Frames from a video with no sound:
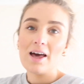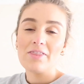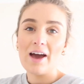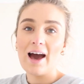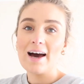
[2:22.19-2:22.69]

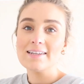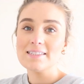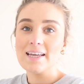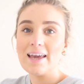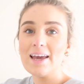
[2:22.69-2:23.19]
they
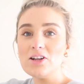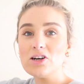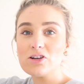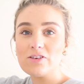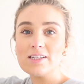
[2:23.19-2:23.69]
had a
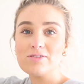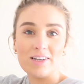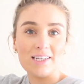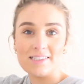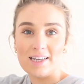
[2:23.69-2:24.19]
no crease
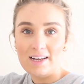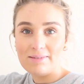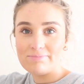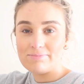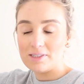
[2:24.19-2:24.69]
releaser,
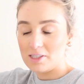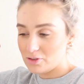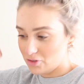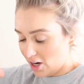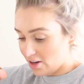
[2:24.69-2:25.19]
which I
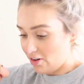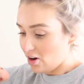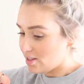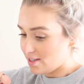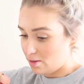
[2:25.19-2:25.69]
was really,
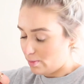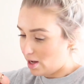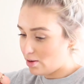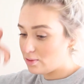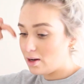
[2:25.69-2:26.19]
really sad
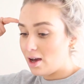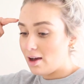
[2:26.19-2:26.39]
about.